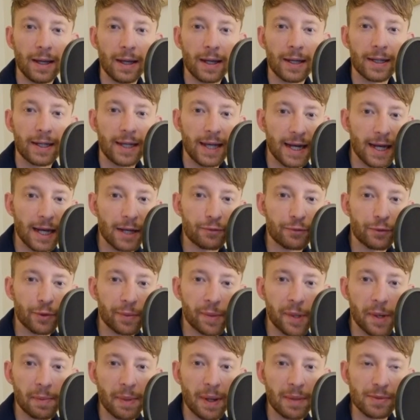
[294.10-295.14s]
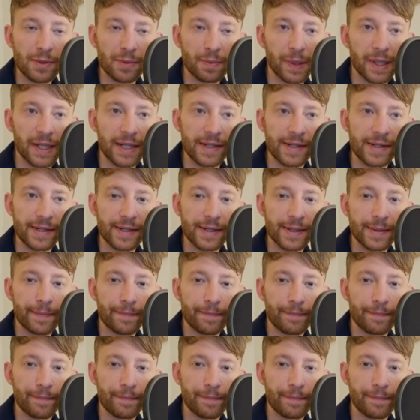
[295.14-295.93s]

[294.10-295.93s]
Get out from your mom's place.